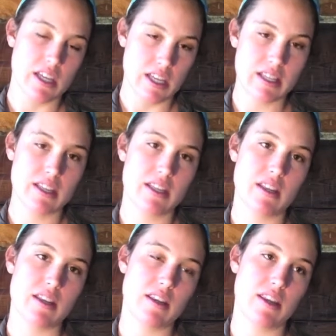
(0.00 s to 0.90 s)
in
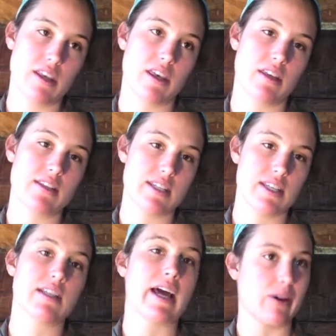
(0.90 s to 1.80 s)
the
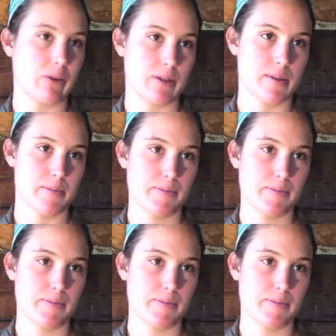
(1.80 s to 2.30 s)
teat out.